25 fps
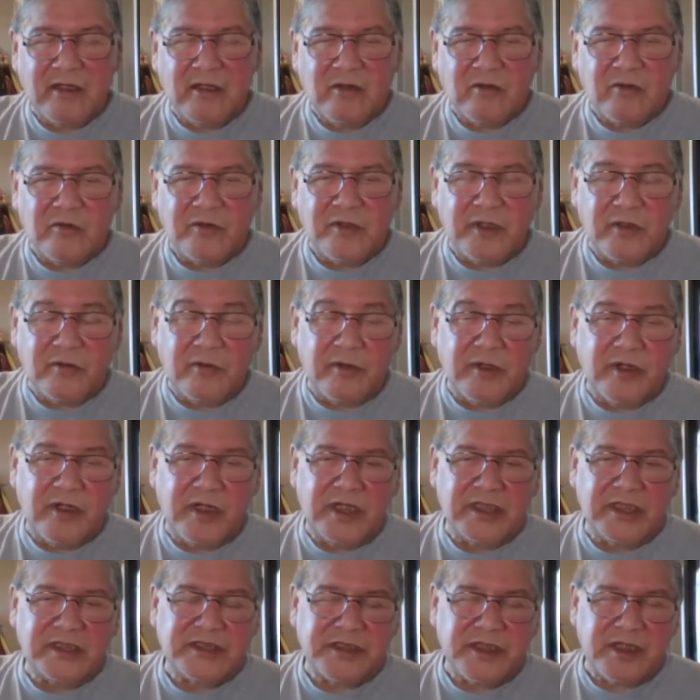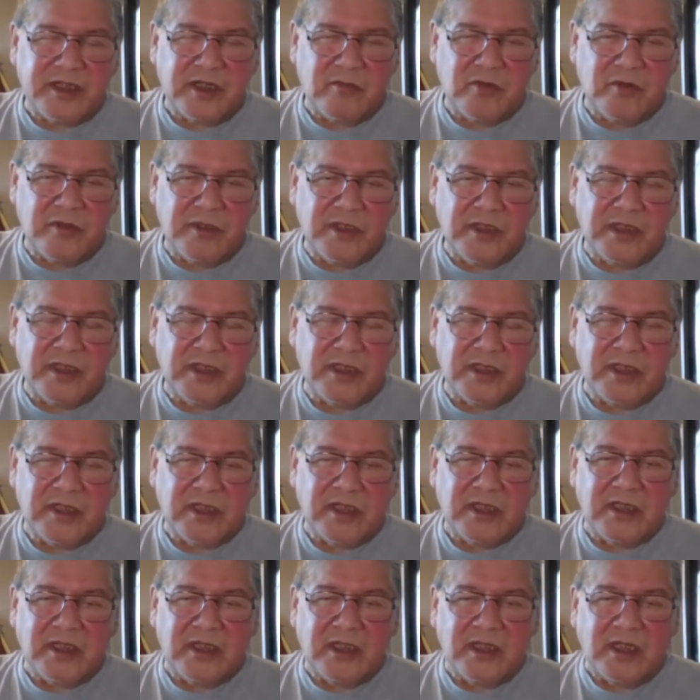we're, we're in ceremony,
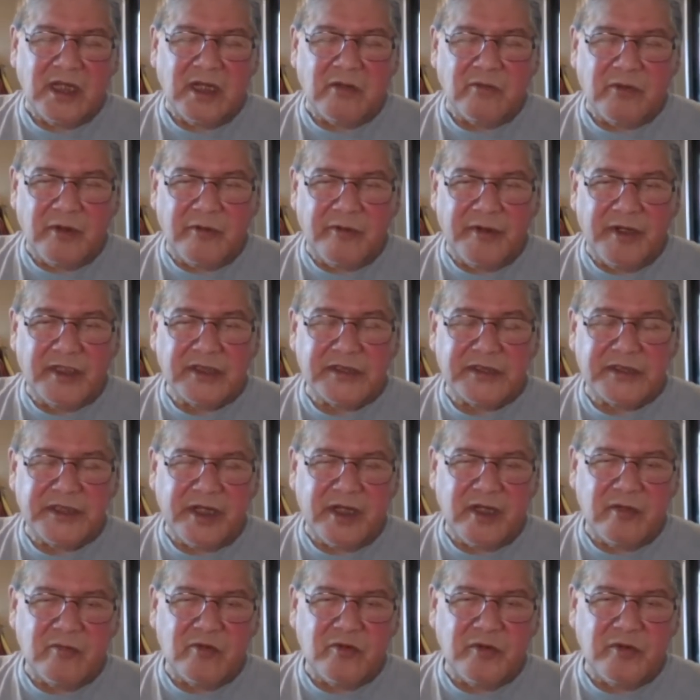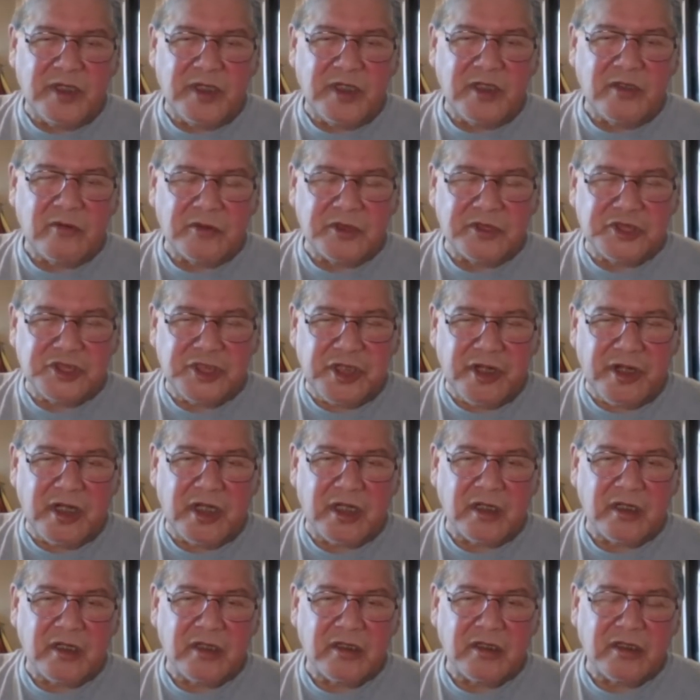and when we're in ceremony, we're
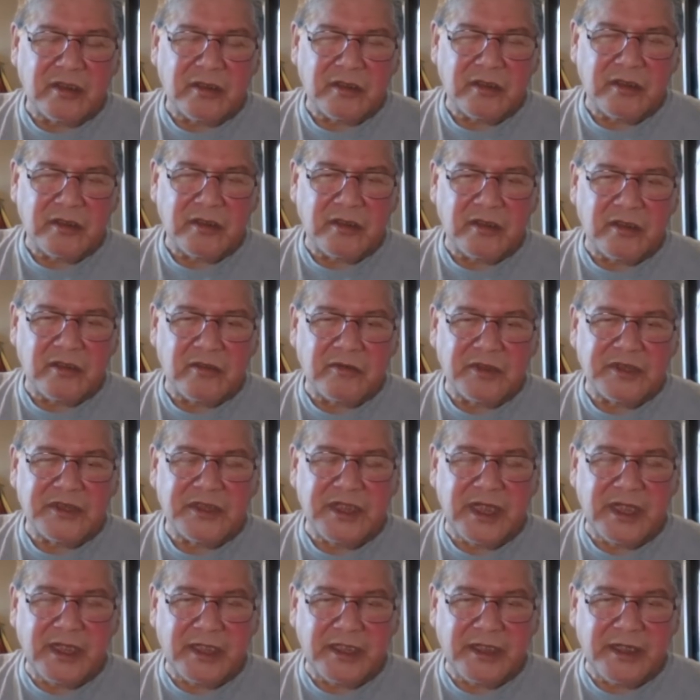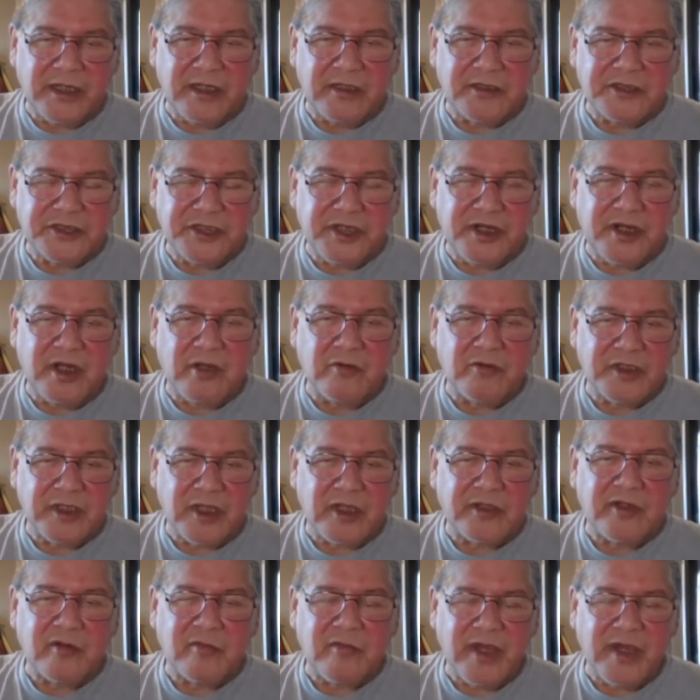sharing. We're sitting there sharing with
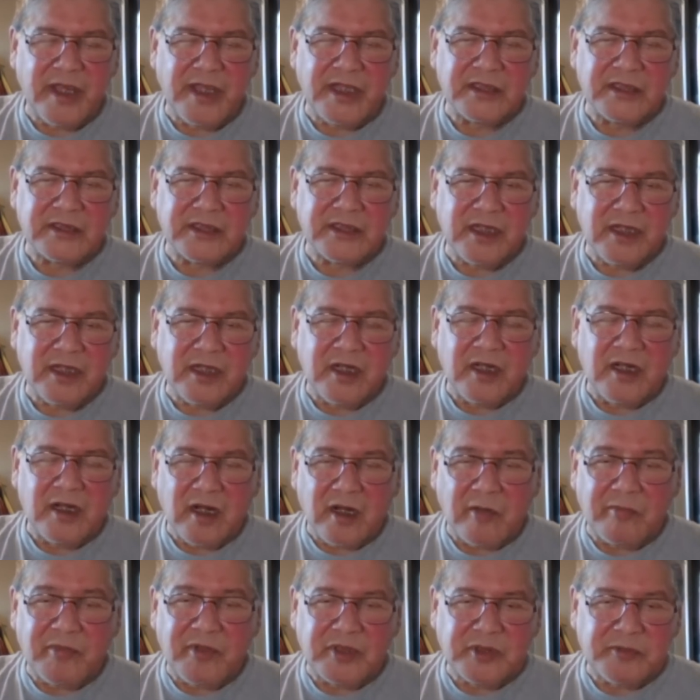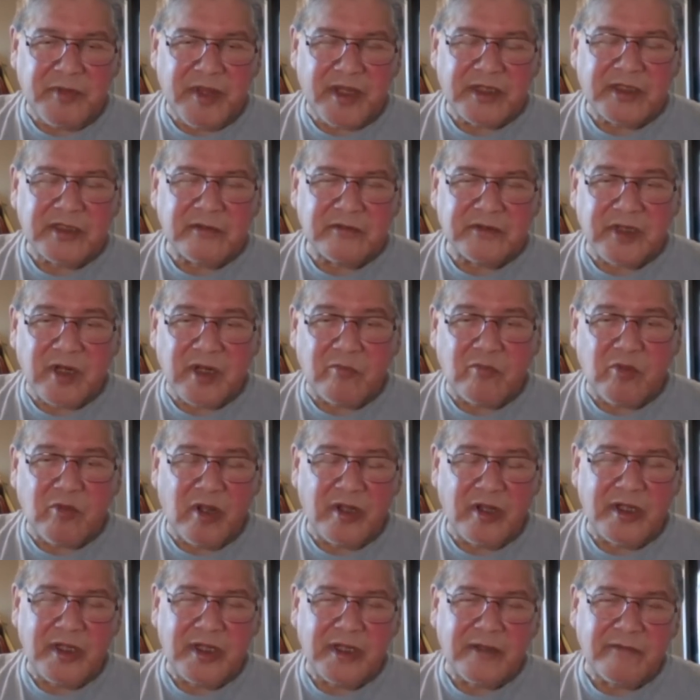other minds. Our perspectives are
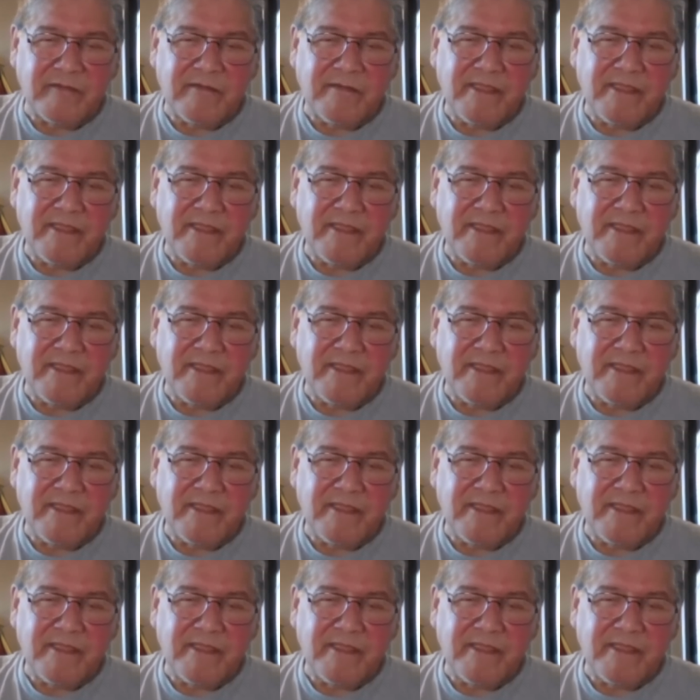broadening.